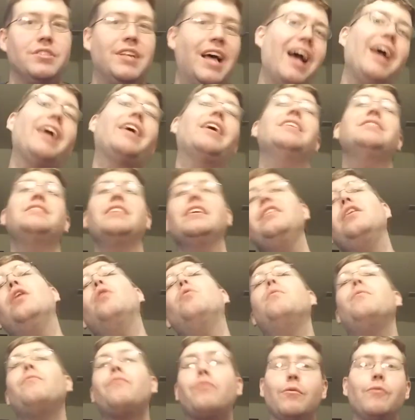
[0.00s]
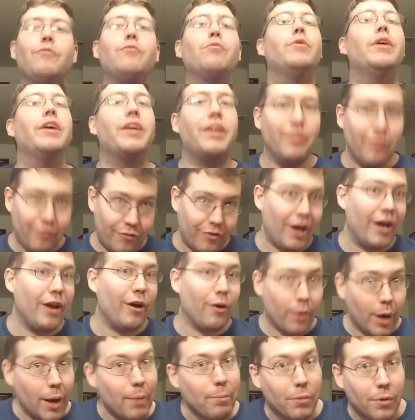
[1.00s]
not because they know them from freaking
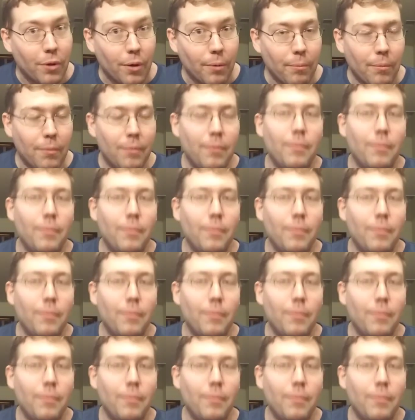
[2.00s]
Fire Emblem.